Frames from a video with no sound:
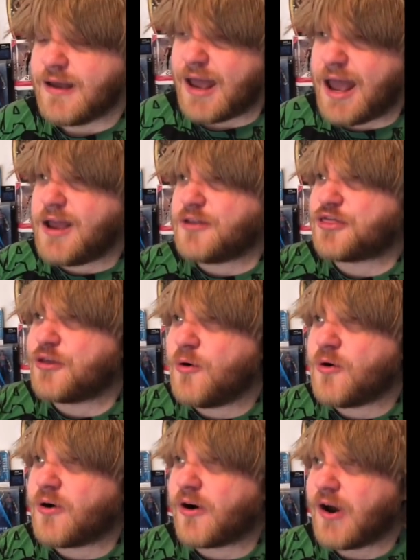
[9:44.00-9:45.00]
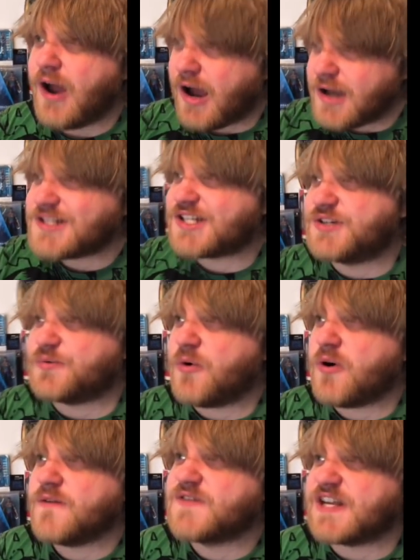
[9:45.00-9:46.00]
Hey Thor, us
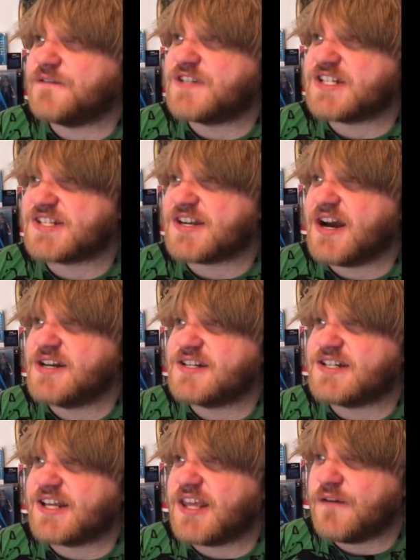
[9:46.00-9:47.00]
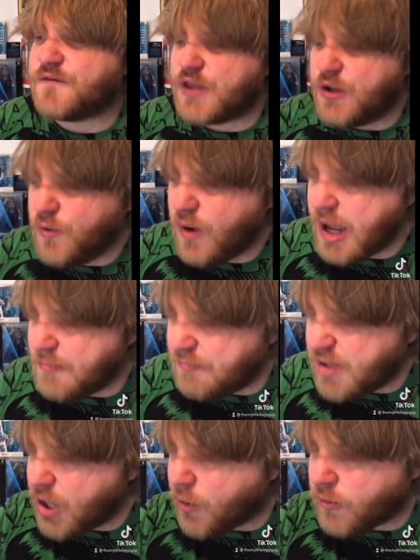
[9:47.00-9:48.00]
dwarves have decided to give you
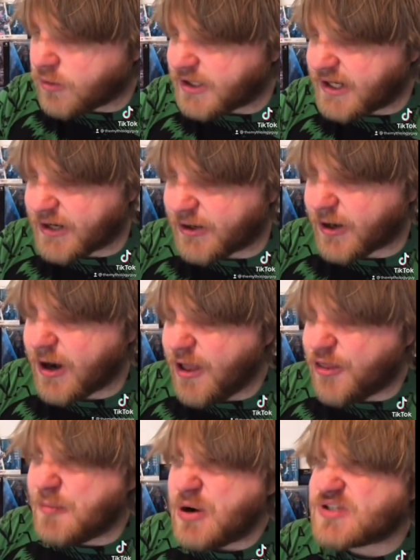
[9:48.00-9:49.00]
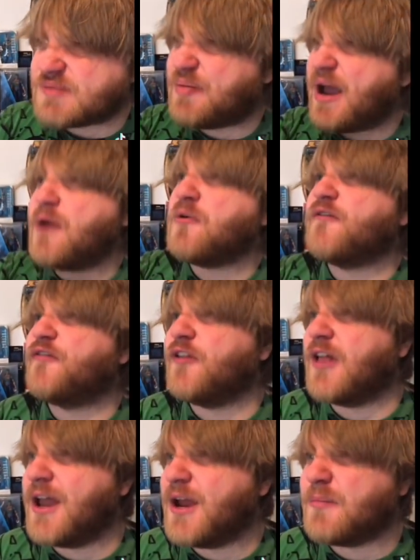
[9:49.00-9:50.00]
Mjolnir, the most
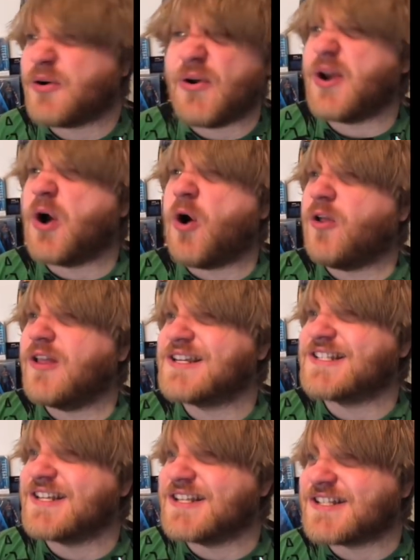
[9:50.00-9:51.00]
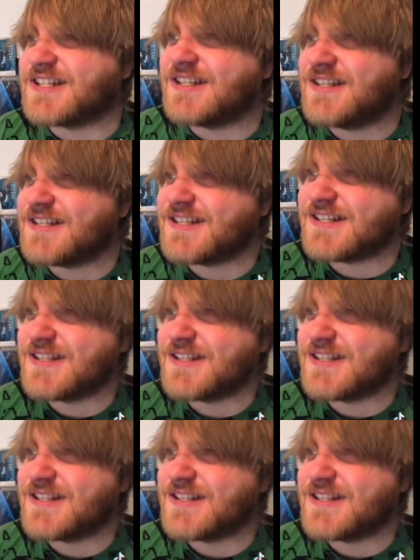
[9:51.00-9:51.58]
powerful hammer in all existence.